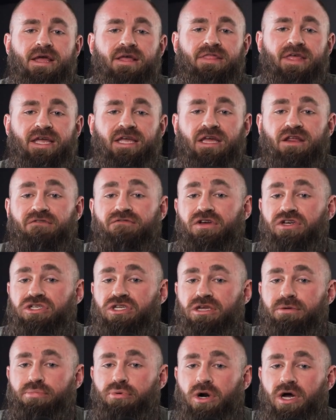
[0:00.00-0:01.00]
They can
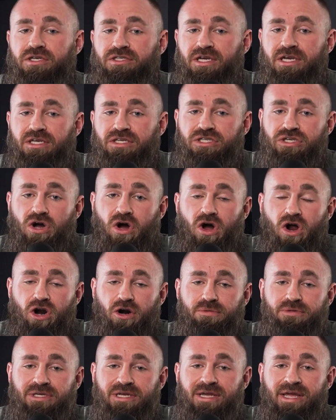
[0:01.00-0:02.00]
efficiently process
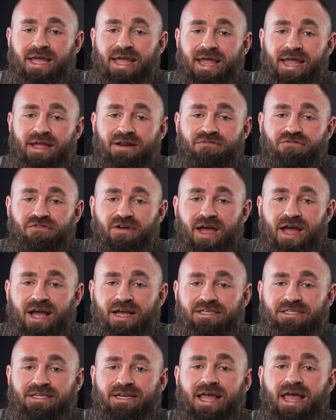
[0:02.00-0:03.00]
carbs and
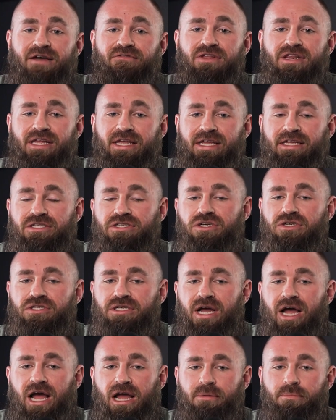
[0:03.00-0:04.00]
fats and have an easier
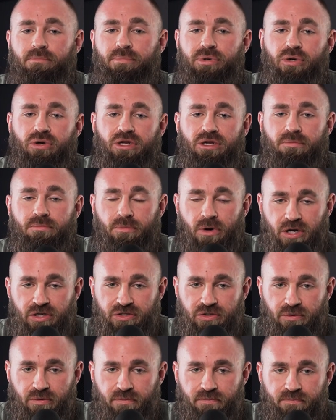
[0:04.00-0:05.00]
time building
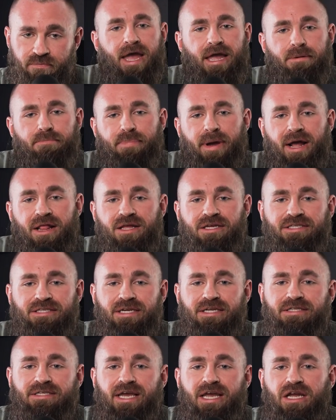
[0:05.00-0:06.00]
muscle. A balanced
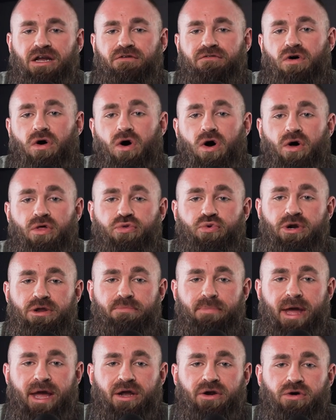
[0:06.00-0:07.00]
intake of all three
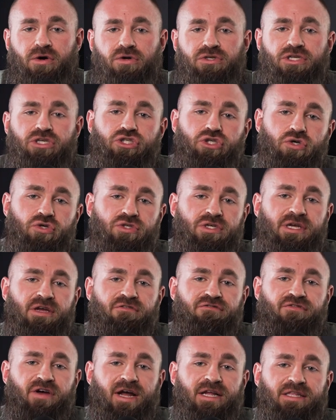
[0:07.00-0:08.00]
macros is usually
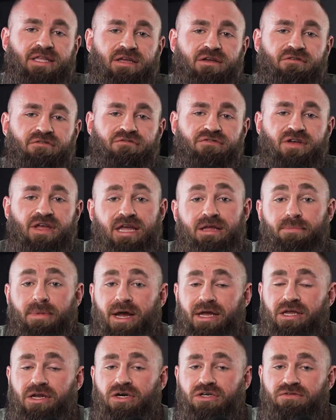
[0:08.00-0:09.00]
effective in
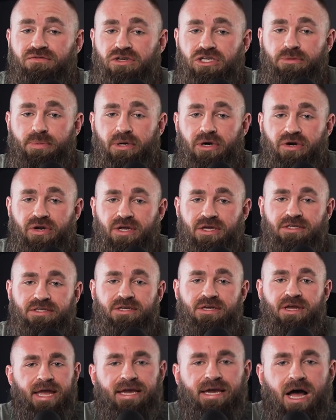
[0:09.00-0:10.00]
my years of
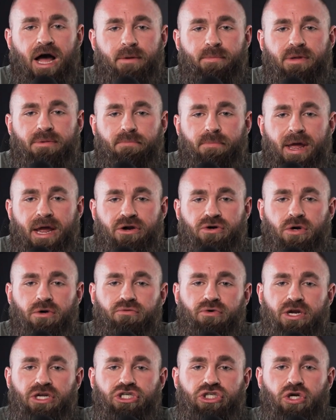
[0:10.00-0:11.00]
experience. A common macro
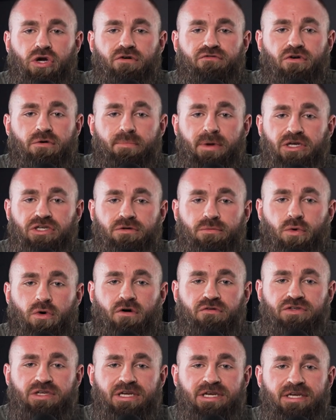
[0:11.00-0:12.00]
ratio for
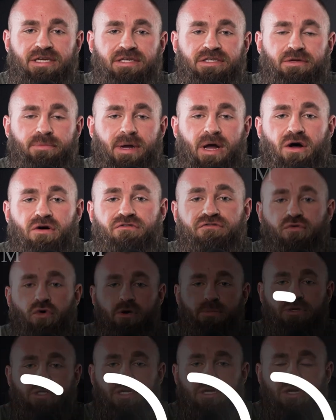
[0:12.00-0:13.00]
Mesomorphs is about
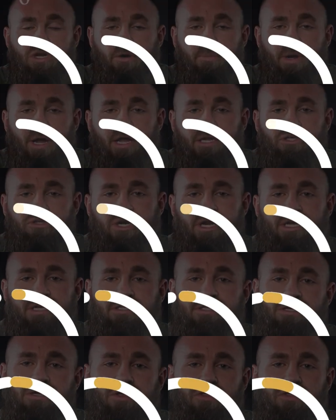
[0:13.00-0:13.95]
40% carbohydrates,